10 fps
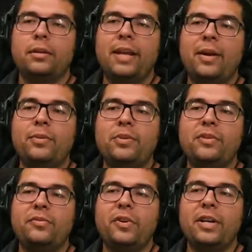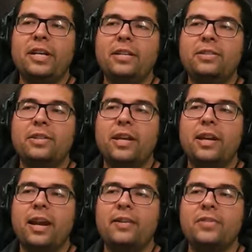That was the funniest
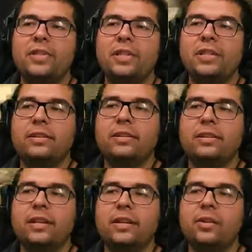thing I've seen in a